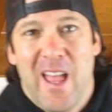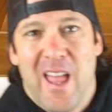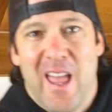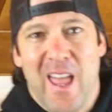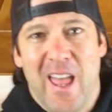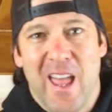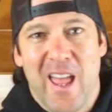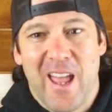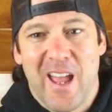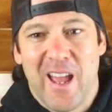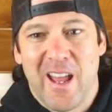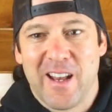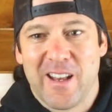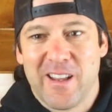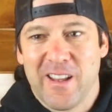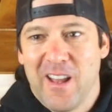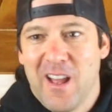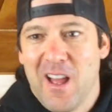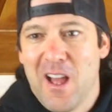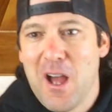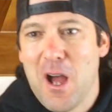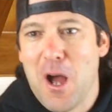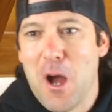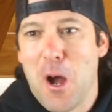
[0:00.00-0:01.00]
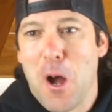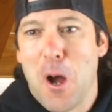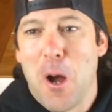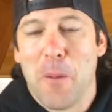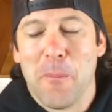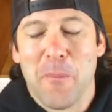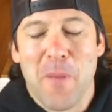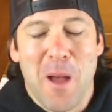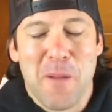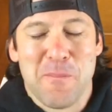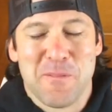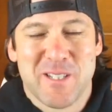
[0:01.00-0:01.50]
And
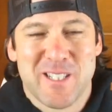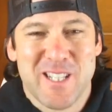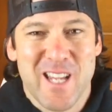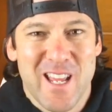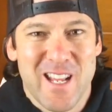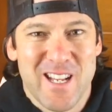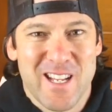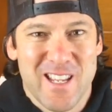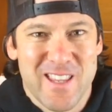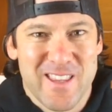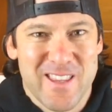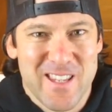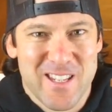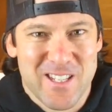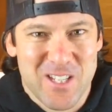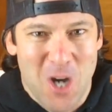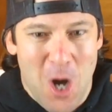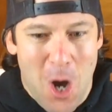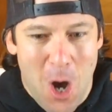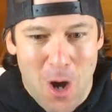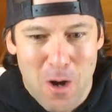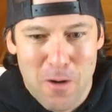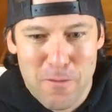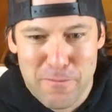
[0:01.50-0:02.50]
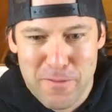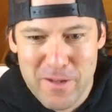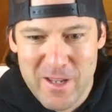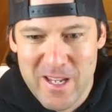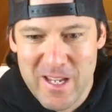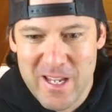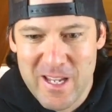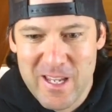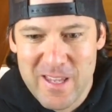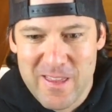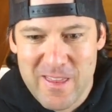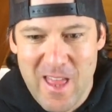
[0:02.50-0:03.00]
I'm sitting in this
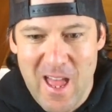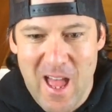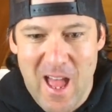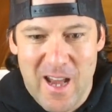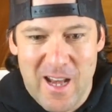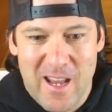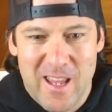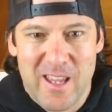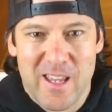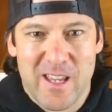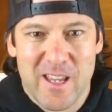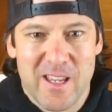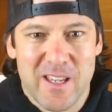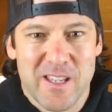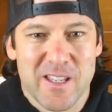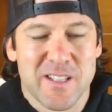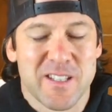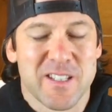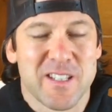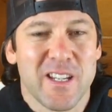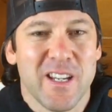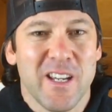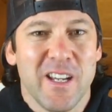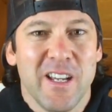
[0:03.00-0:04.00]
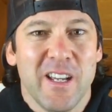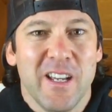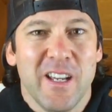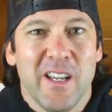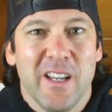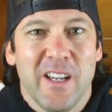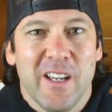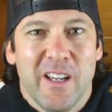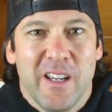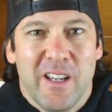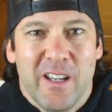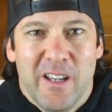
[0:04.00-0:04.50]
RV that is
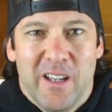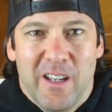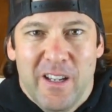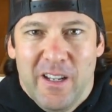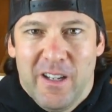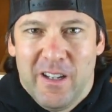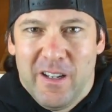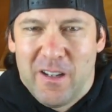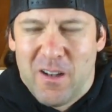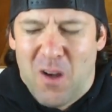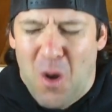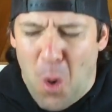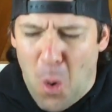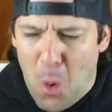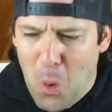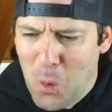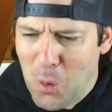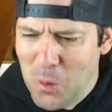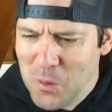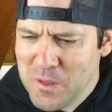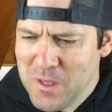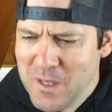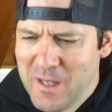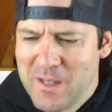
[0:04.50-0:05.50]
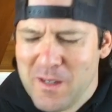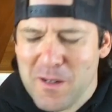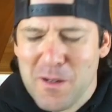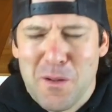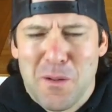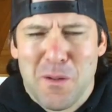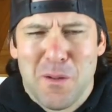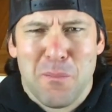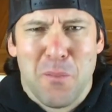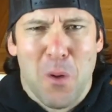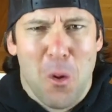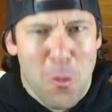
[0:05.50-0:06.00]
old
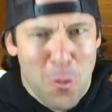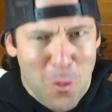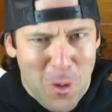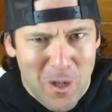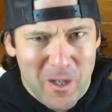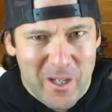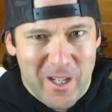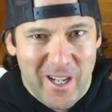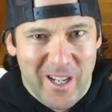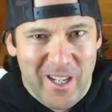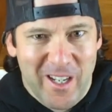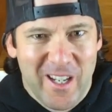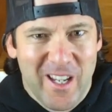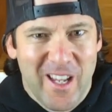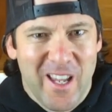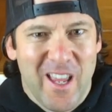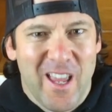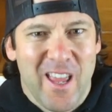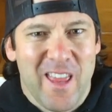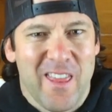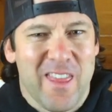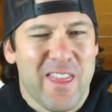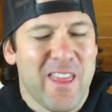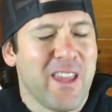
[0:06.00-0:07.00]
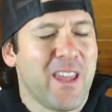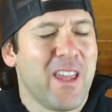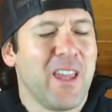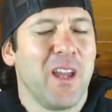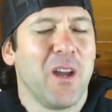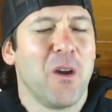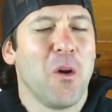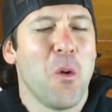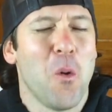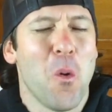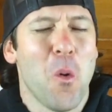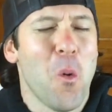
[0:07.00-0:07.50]
but working,
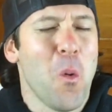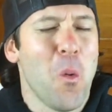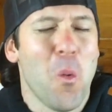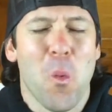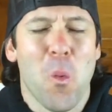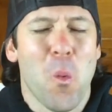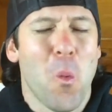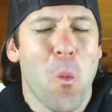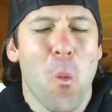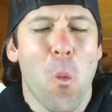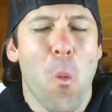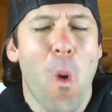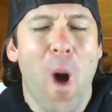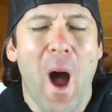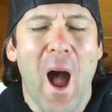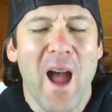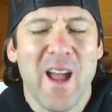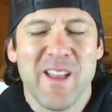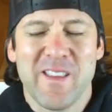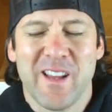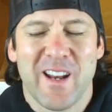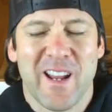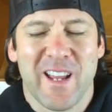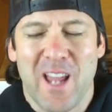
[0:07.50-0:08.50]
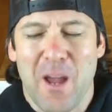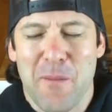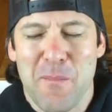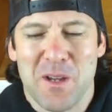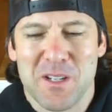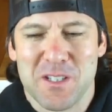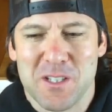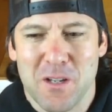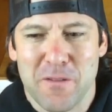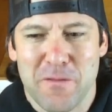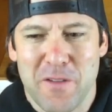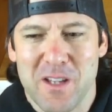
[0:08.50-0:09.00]
thinking, why did I get
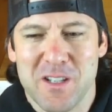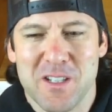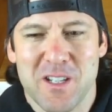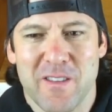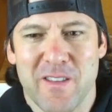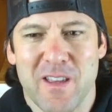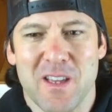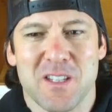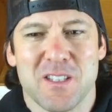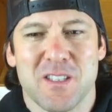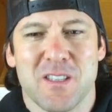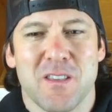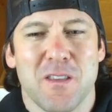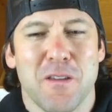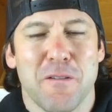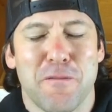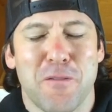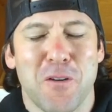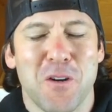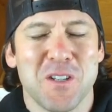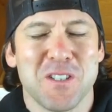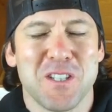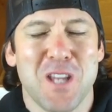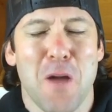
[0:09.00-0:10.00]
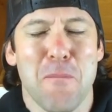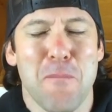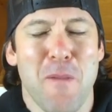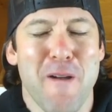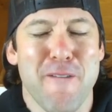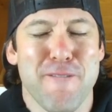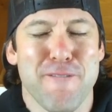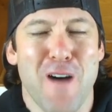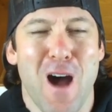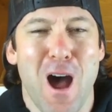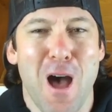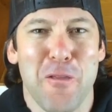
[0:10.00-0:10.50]
myself into this? The first time my
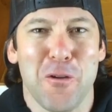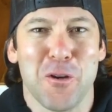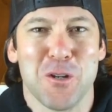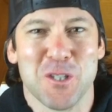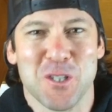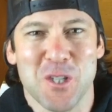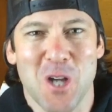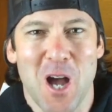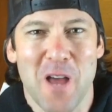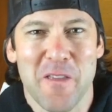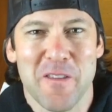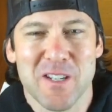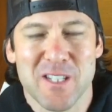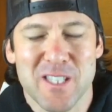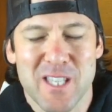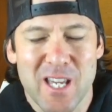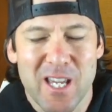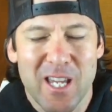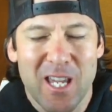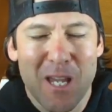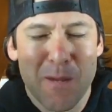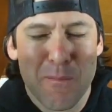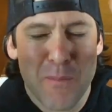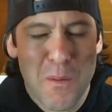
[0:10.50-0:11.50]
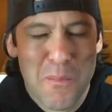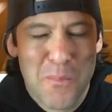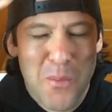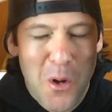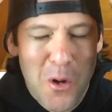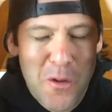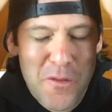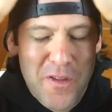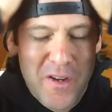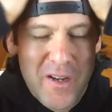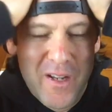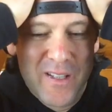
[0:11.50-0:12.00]
father saw this thing, he put
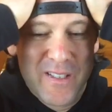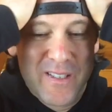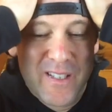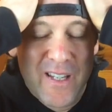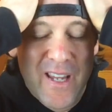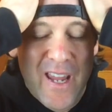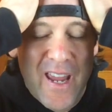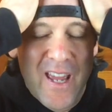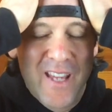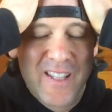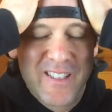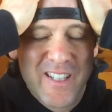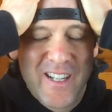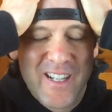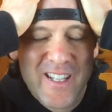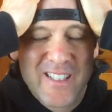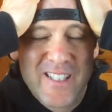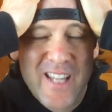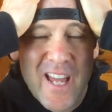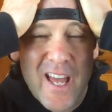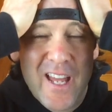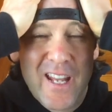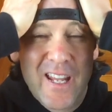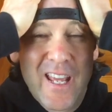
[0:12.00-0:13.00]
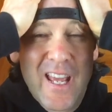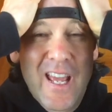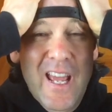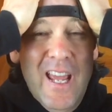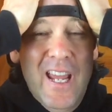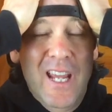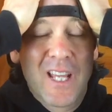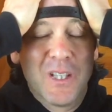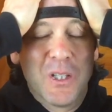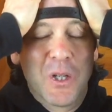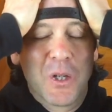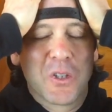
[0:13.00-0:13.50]
both of his hands on his head.
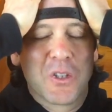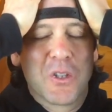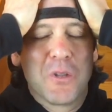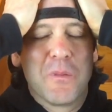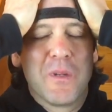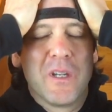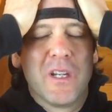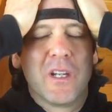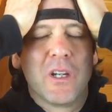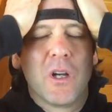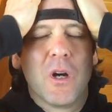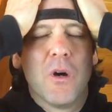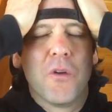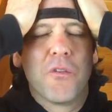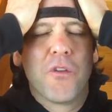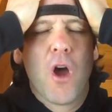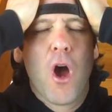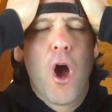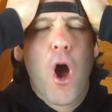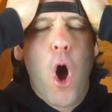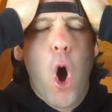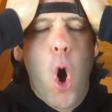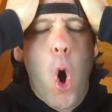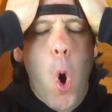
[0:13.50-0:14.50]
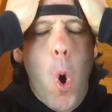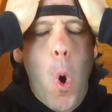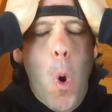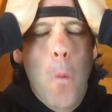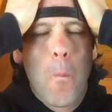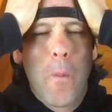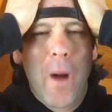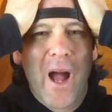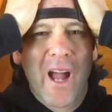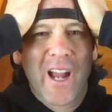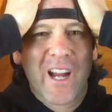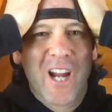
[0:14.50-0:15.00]
He looked at me and goes, "Oh
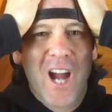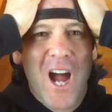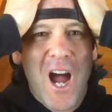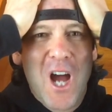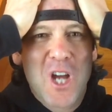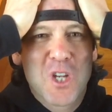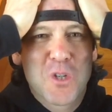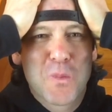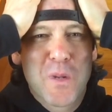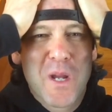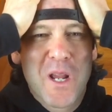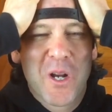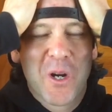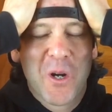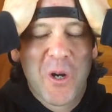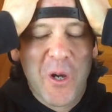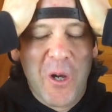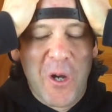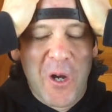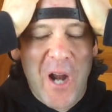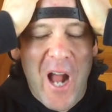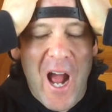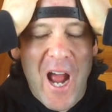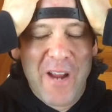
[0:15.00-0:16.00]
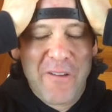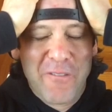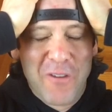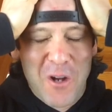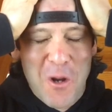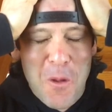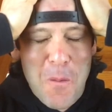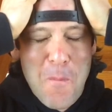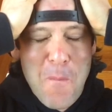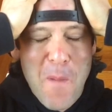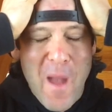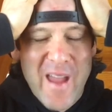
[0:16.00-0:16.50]
my gosh, Peter, you're not even
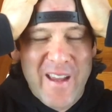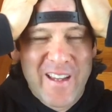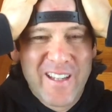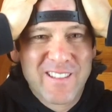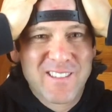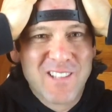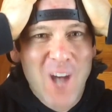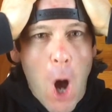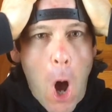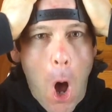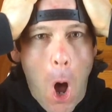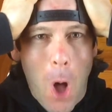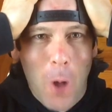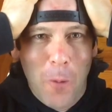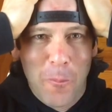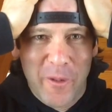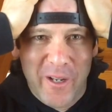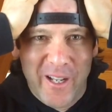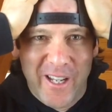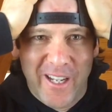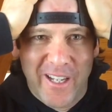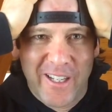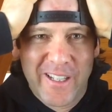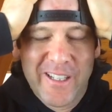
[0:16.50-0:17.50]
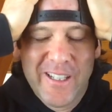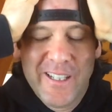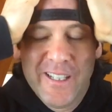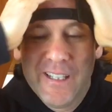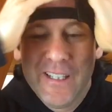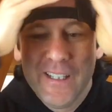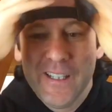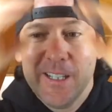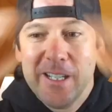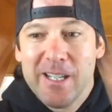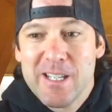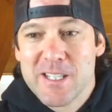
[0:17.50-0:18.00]
going to make it to Albany."
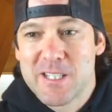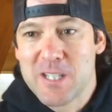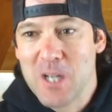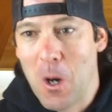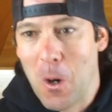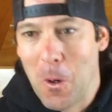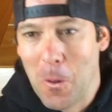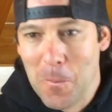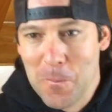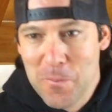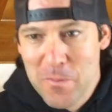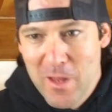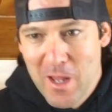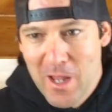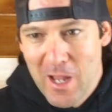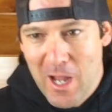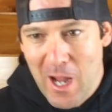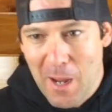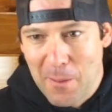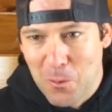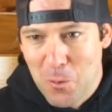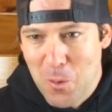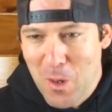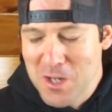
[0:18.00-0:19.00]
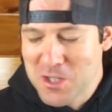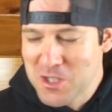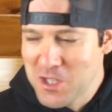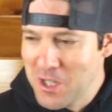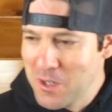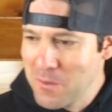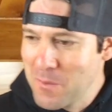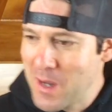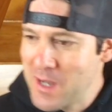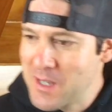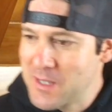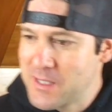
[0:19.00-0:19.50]
So I'm
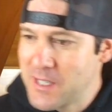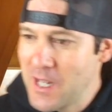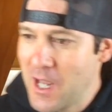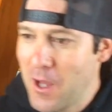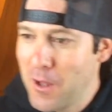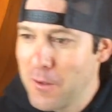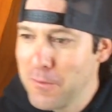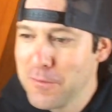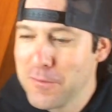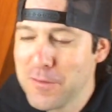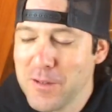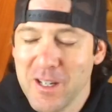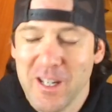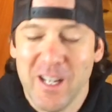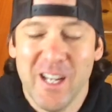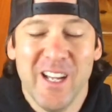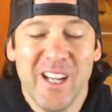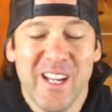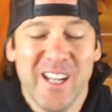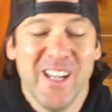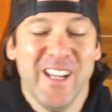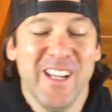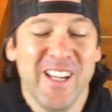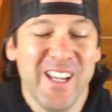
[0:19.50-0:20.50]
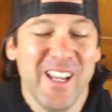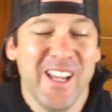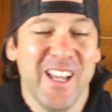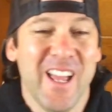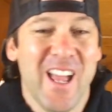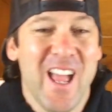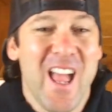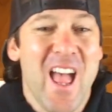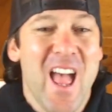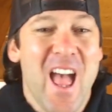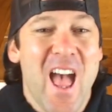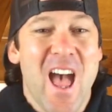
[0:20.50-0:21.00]
questioning myself
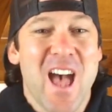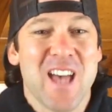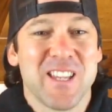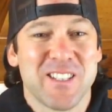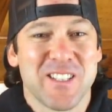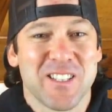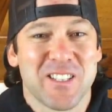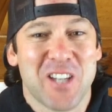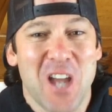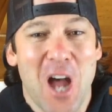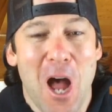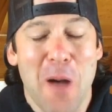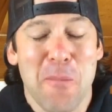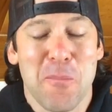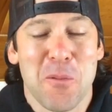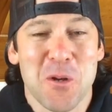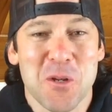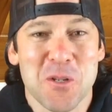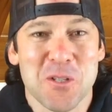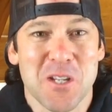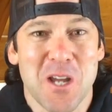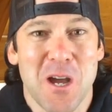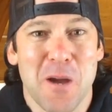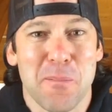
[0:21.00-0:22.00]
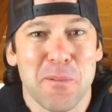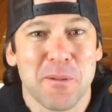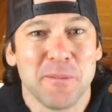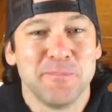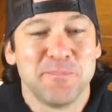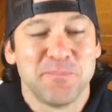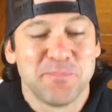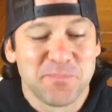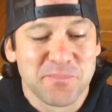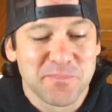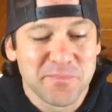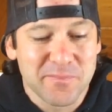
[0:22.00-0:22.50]
as this cop pulls up,
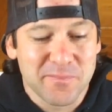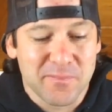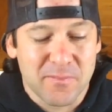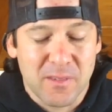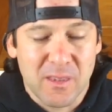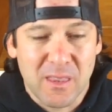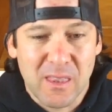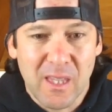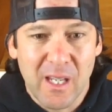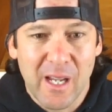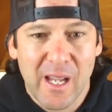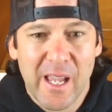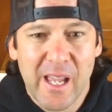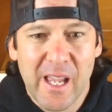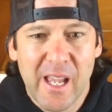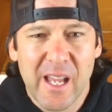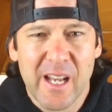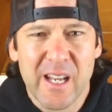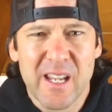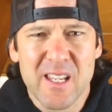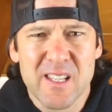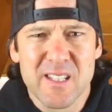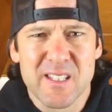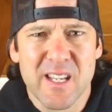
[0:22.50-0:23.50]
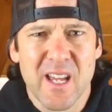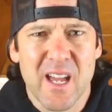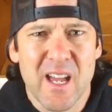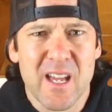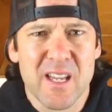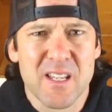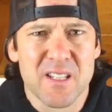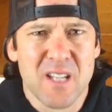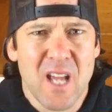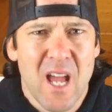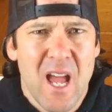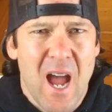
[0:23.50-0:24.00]
and he
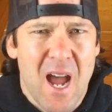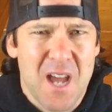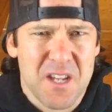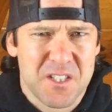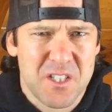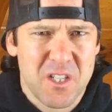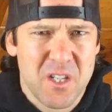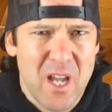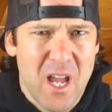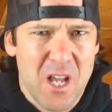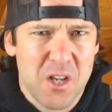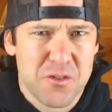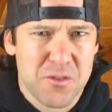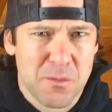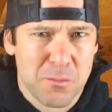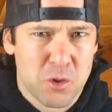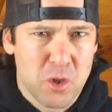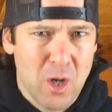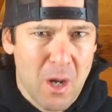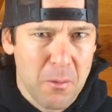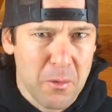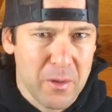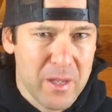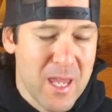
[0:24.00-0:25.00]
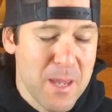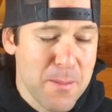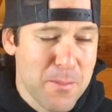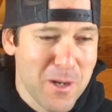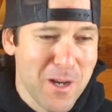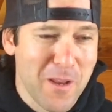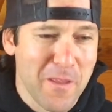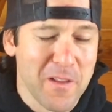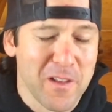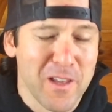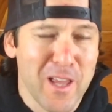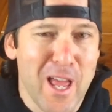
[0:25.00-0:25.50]
says, "I see you had some trouble
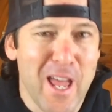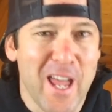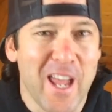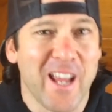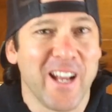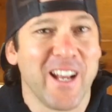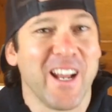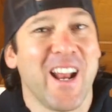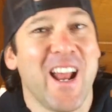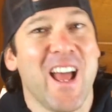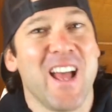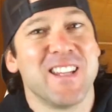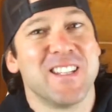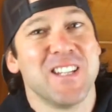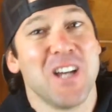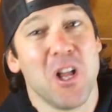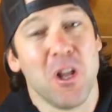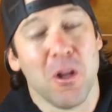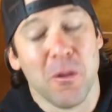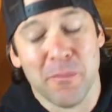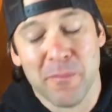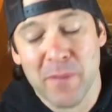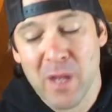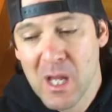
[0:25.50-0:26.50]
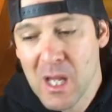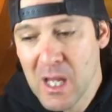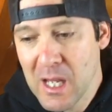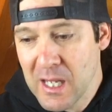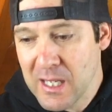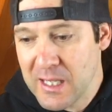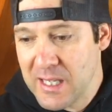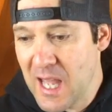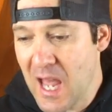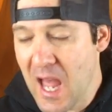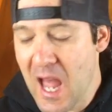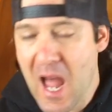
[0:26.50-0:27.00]
keeping in the lane." And I tell him,
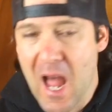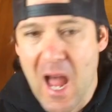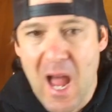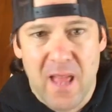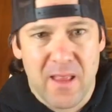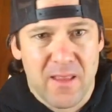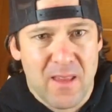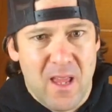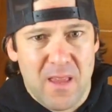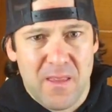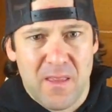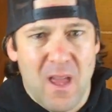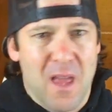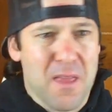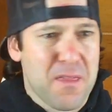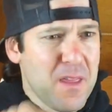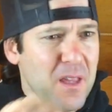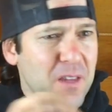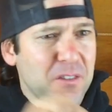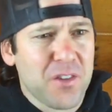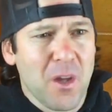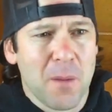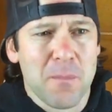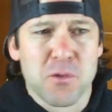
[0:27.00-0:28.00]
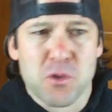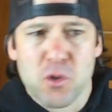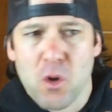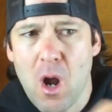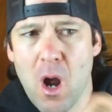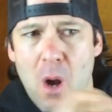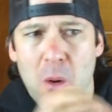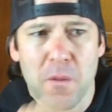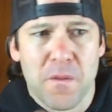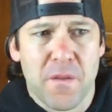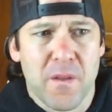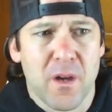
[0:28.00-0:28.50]
"Yeah, I think something's
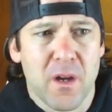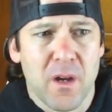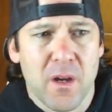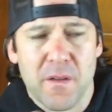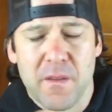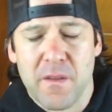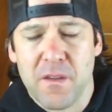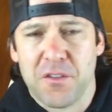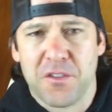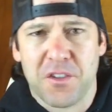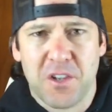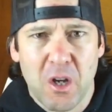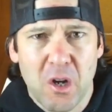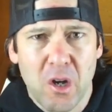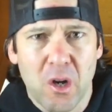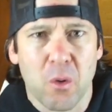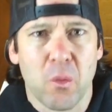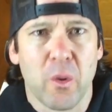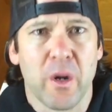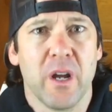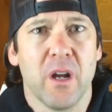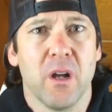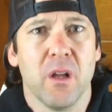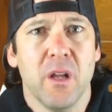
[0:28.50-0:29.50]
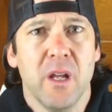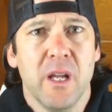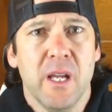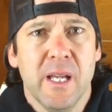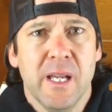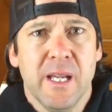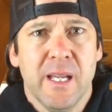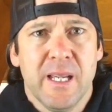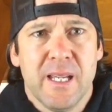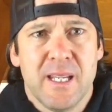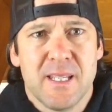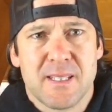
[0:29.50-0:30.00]
wrong with the steering wheel."
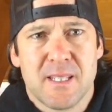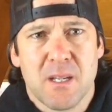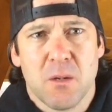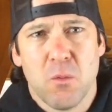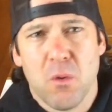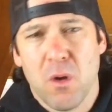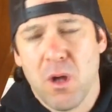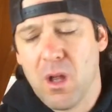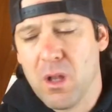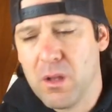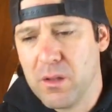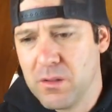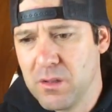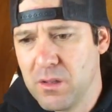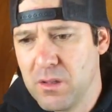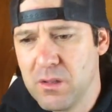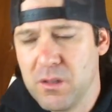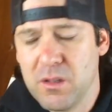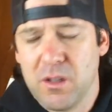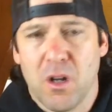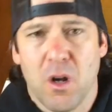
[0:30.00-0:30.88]
He said, "Well,